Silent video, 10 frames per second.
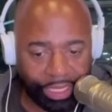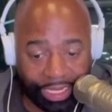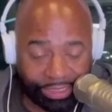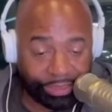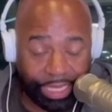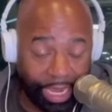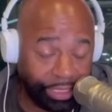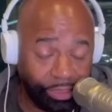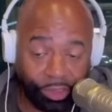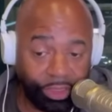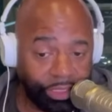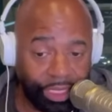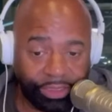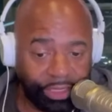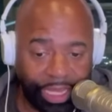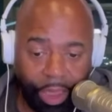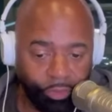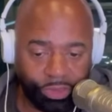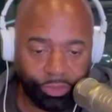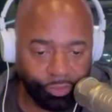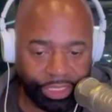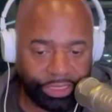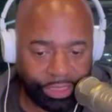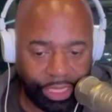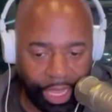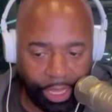I clearly think that was the reason.